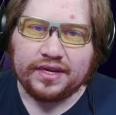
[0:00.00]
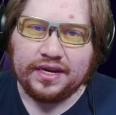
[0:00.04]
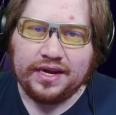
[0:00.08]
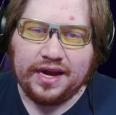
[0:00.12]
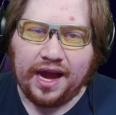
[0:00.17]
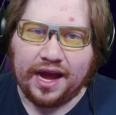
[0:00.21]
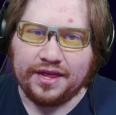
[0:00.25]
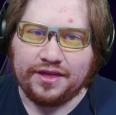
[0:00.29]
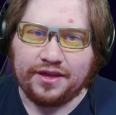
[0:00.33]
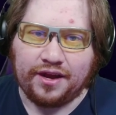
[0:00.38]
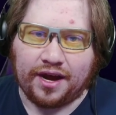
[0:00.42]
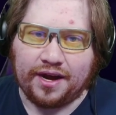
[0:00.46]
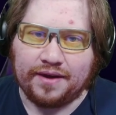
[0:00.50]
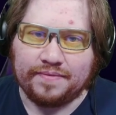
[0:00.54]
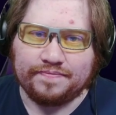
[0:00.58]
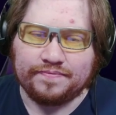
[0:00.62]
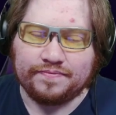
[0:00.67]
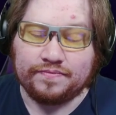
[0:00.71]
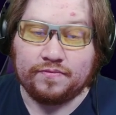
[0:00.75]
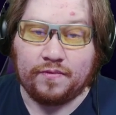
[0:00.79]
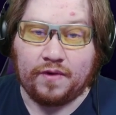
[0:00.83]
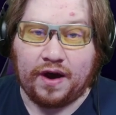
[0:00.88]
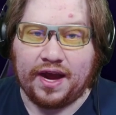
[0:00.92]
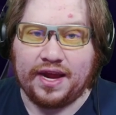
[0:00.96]
I thought,
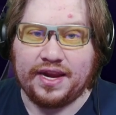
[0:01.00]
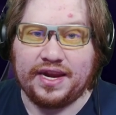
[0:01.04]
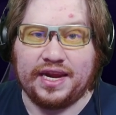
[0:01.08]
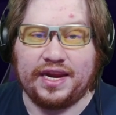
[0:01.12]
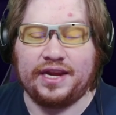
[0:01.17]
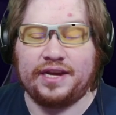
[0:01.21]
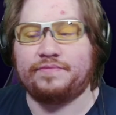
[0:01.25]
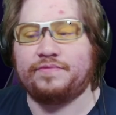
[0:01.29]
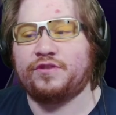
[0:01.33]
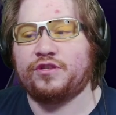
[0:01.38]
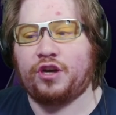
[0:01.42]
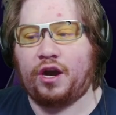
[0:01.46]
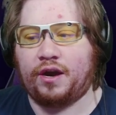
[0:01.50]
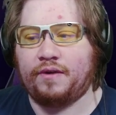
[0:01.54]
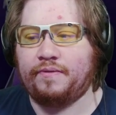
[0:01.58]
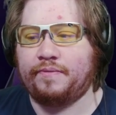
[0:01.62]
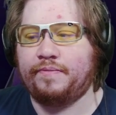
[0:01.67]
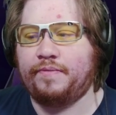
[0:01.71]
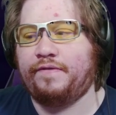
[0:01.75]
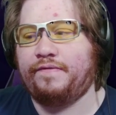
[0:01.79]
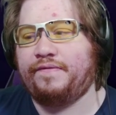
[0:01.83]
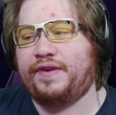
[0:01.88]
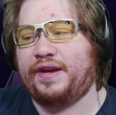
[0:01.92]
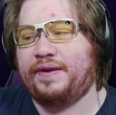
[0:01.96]
why need it? So I
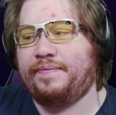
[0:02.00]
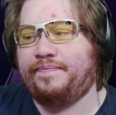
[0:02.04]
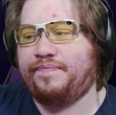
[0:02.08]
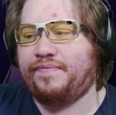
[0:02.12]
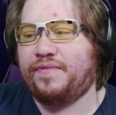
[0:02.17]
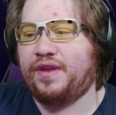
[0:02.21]
removed it.